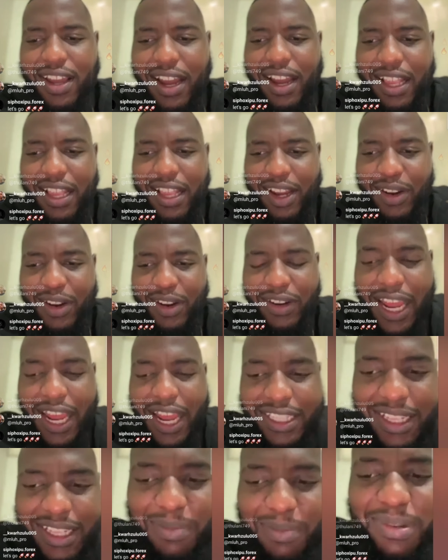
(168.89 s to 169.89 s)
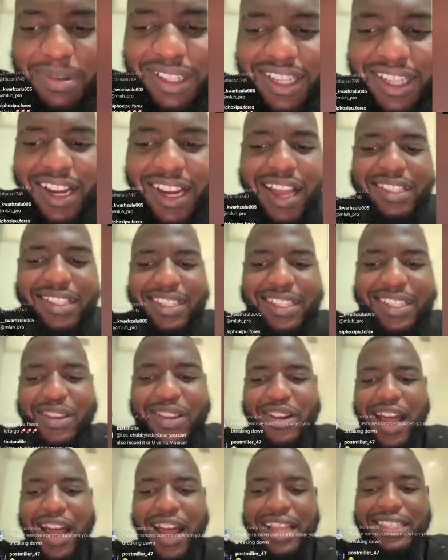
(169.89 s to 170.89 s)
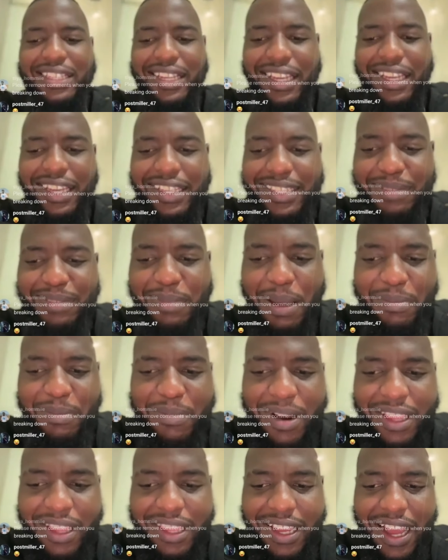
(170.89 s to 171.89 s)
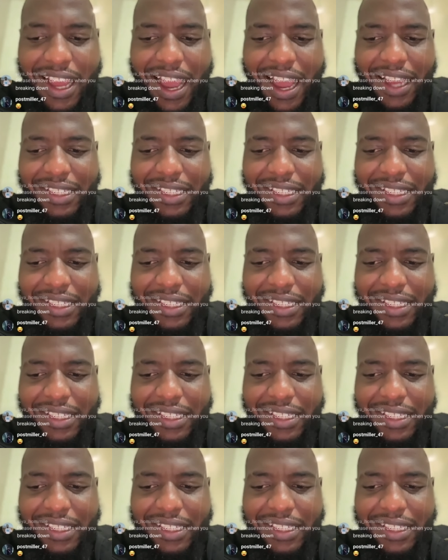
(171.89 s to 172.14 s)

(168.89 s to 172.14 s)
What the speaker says: Kanye got nice in the building. I see you. Isaac Easy, my brother.